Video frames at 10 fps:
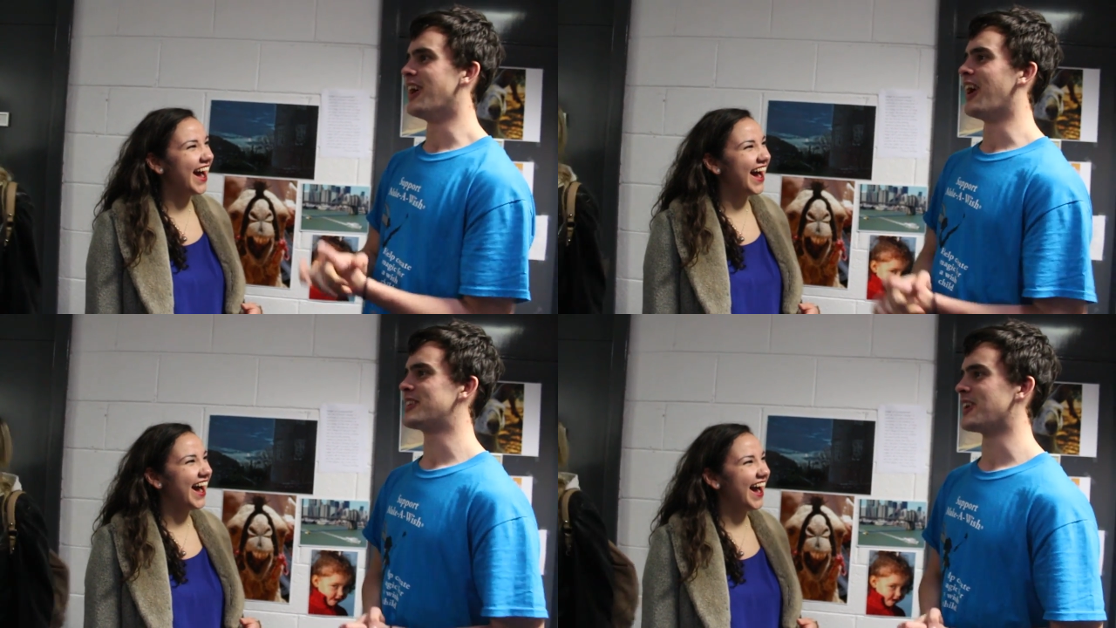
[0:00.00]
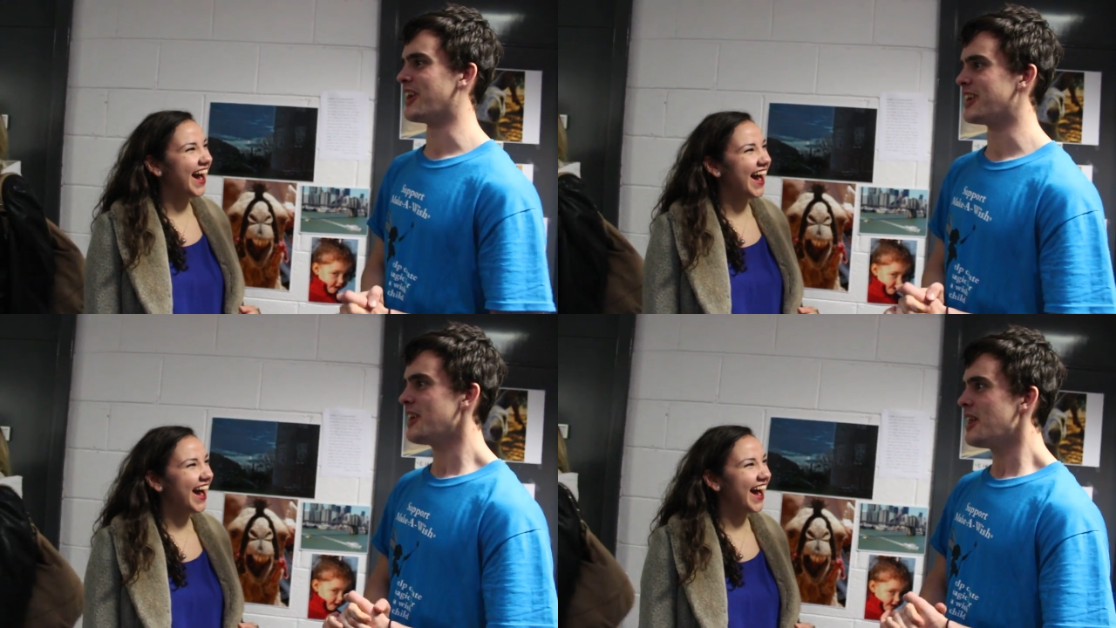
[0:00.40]
Speaker 1: no,
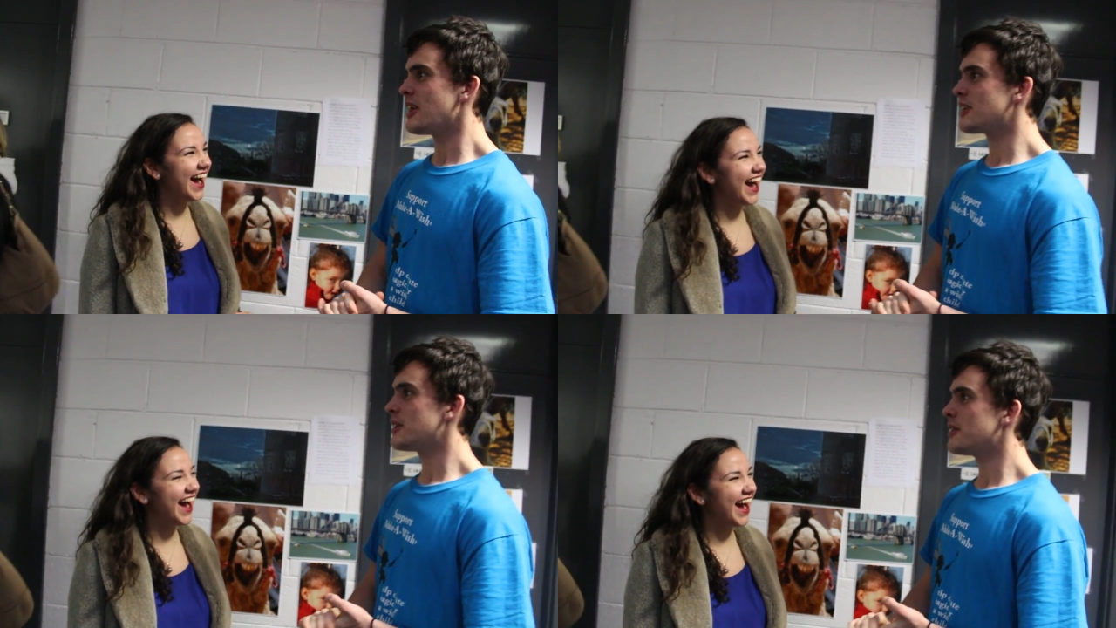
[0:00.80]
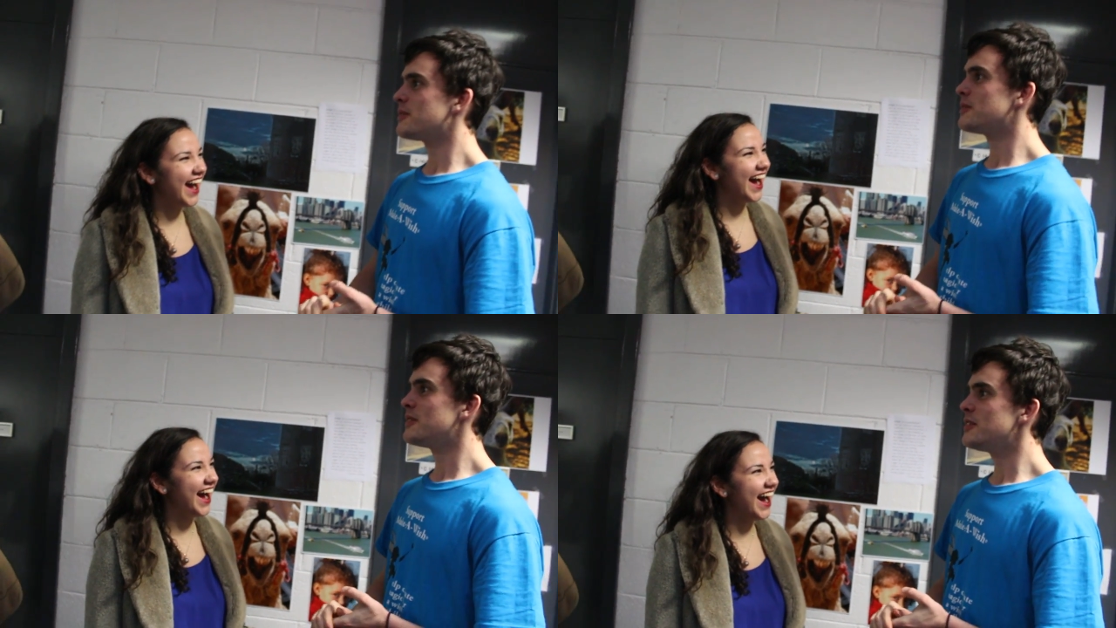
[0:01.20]
sorry. We were going
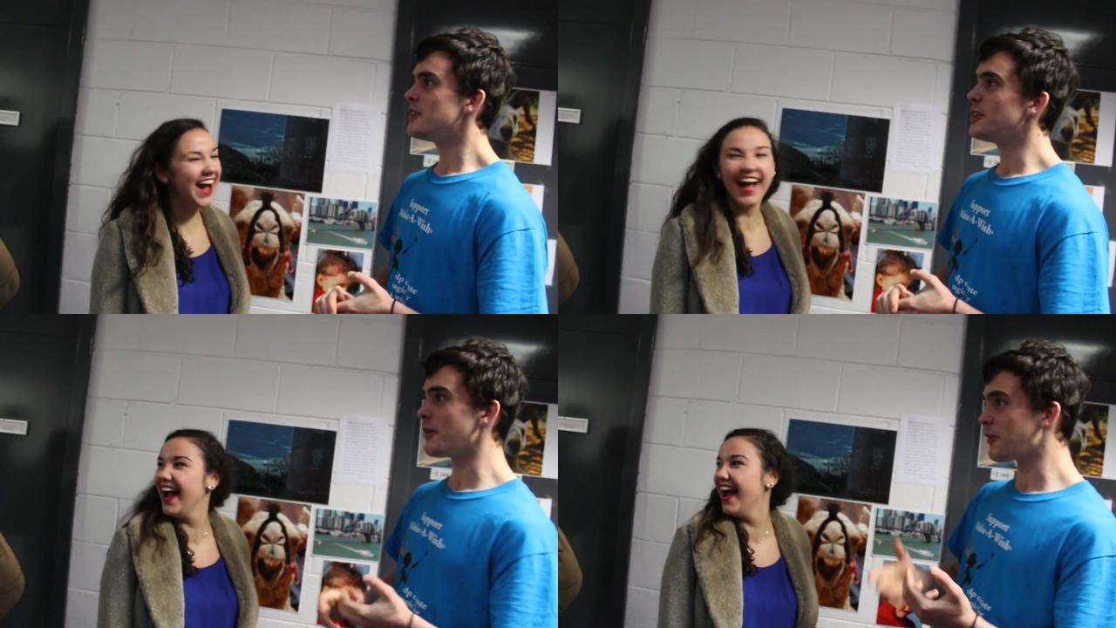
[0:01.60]
for food. You were